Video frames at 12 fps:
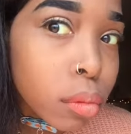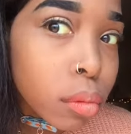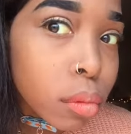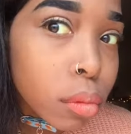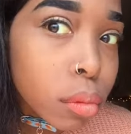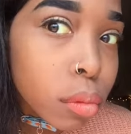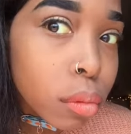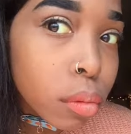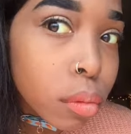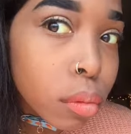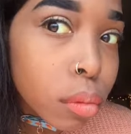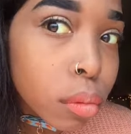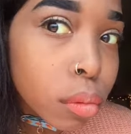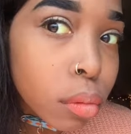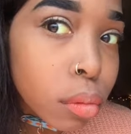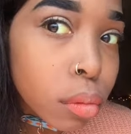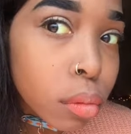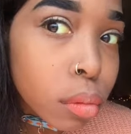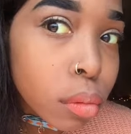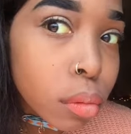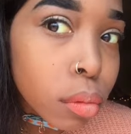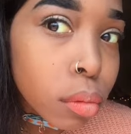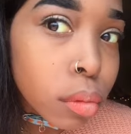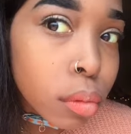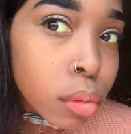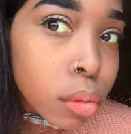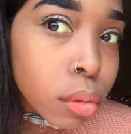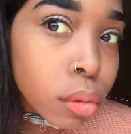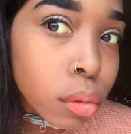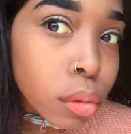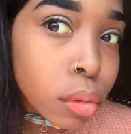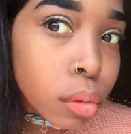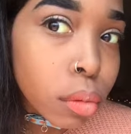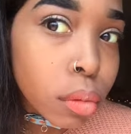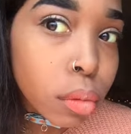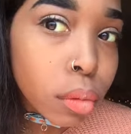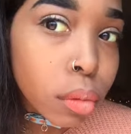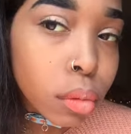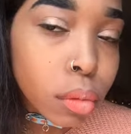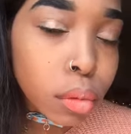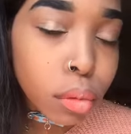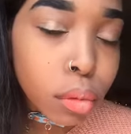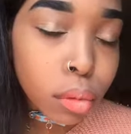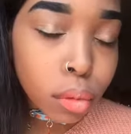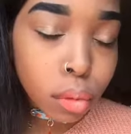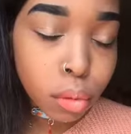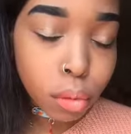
No one is speaking in this clip.